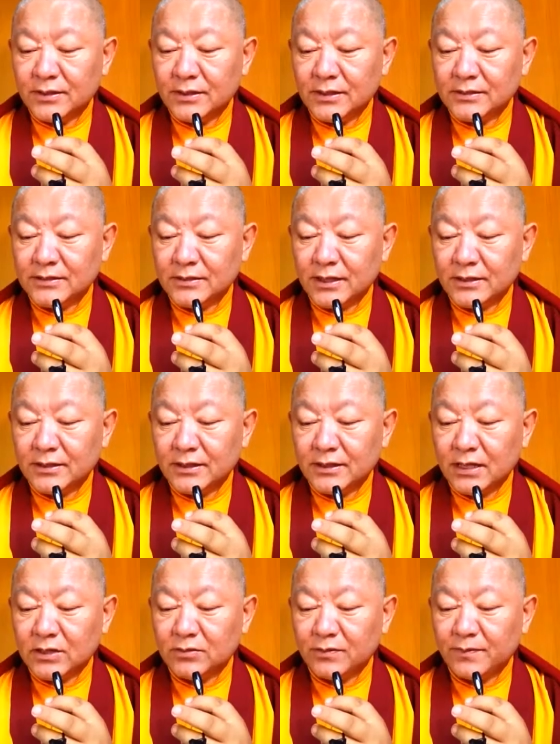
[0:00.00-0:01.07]
There is
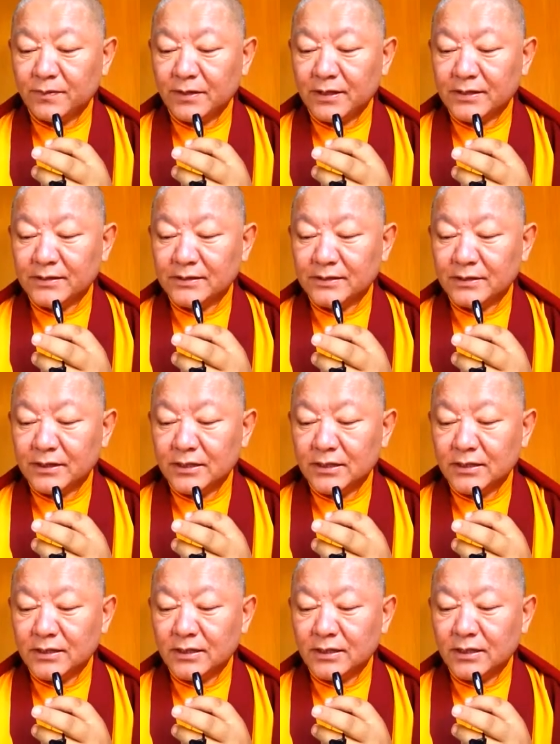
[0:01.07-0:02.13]
nothing out of place
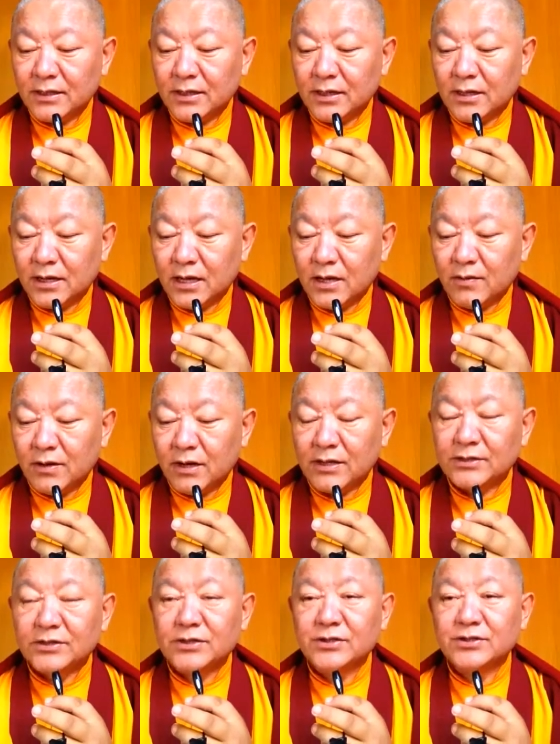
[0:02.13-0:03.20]
in our
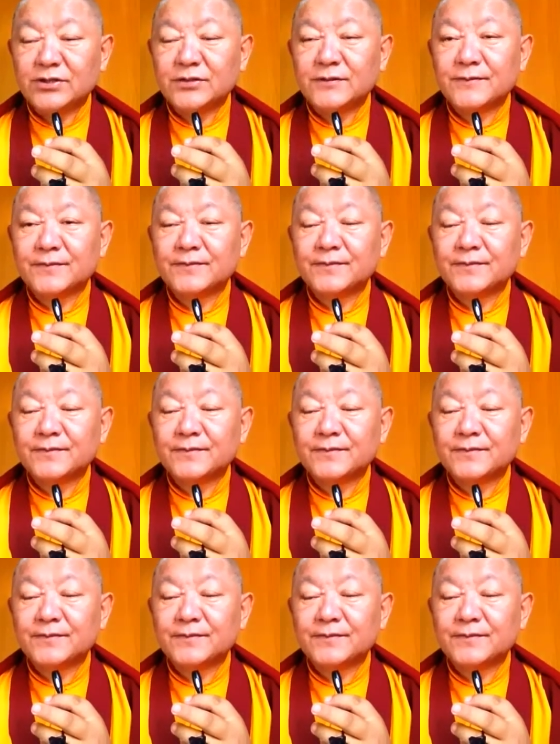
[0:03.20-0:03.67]
assertion.